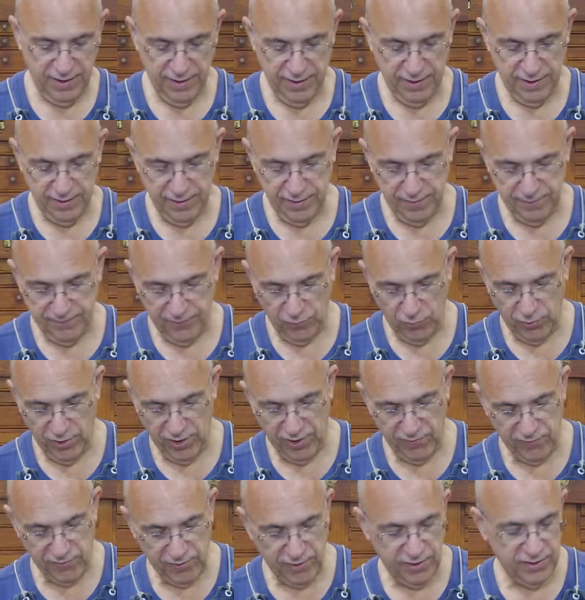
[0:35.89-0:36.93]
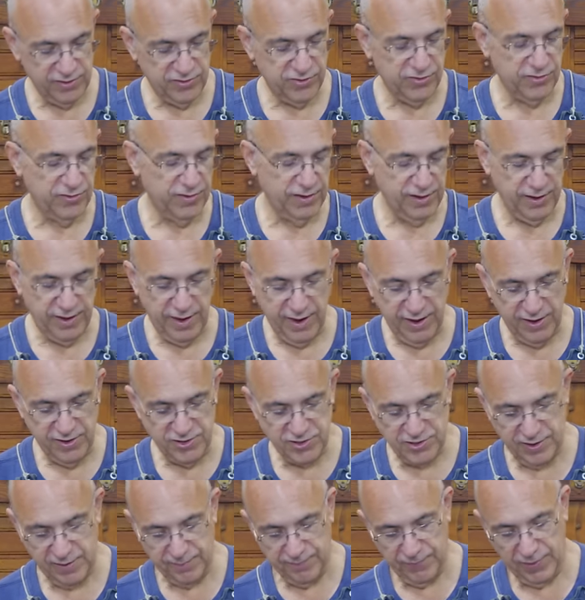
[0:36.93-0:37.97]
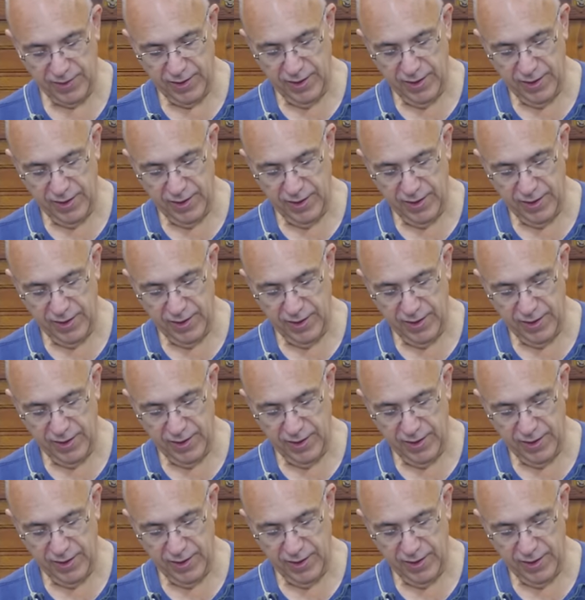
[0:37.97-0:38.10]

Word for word: uh, whatever it is you're engaging.